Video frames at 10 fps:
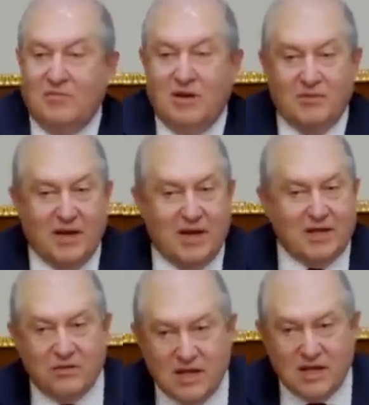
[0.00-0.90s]
But
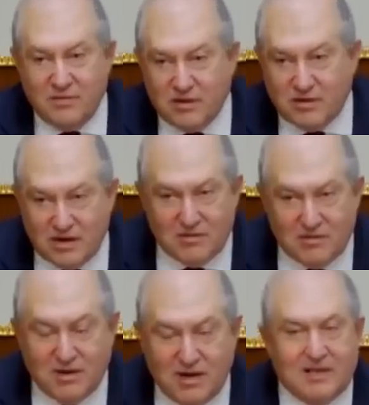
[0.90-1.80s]
as you said, because
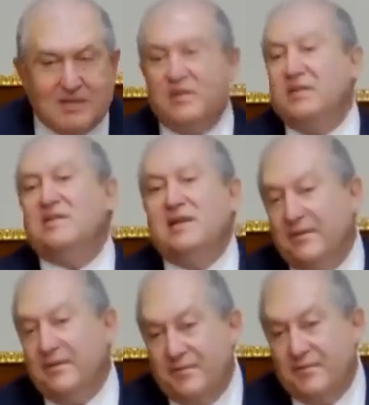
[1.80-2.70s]
everybody is
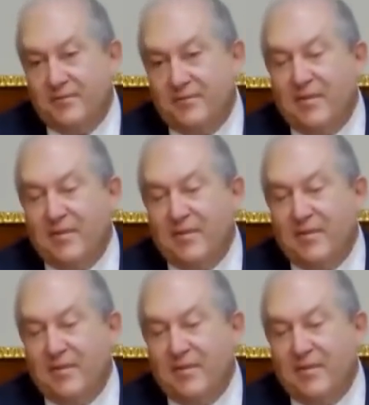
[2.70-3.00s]
busy,